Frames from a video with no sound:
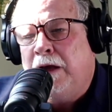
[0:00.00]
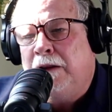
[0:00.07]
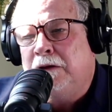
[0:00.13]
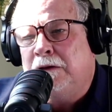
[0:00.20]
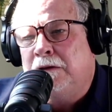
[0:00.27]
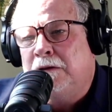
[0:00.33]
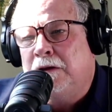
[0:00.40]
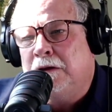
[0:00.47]

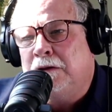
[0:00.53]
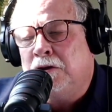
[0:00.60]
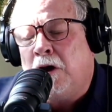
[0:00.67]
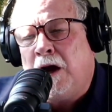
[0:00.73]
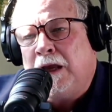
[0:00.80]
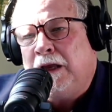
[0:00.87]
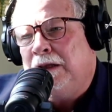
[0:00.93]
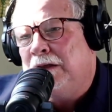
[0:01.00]
The
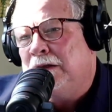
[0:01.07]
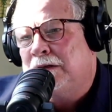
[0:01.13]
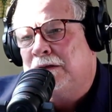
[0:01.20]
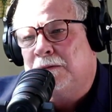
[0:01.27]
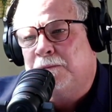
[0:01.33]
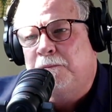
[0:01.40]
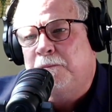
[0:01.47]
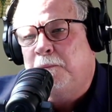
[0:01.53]
talking's
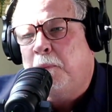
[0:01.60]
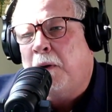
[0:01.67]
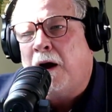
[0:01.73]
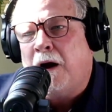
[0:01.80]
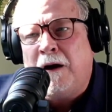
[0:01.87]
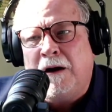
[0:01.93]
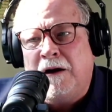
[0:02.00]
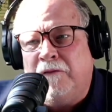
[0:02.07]

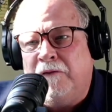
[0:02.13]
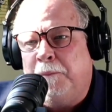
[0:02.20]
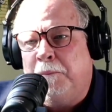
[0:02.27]
part of it,